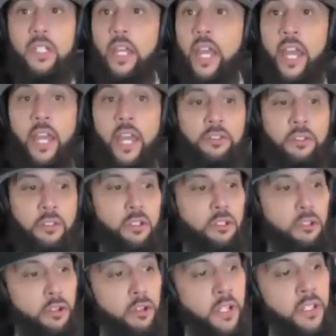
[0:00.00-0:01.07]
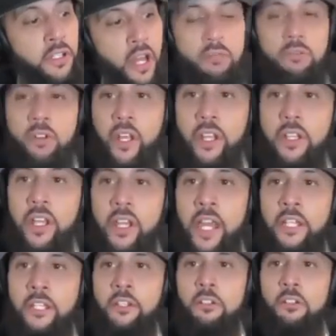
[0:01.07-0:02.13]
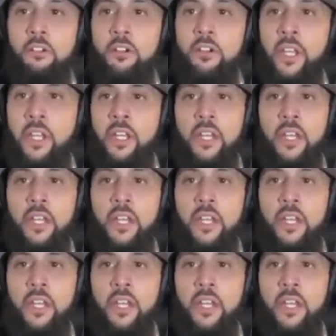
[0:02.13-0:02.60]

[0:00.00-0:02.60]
So you're learning not right, and you're learning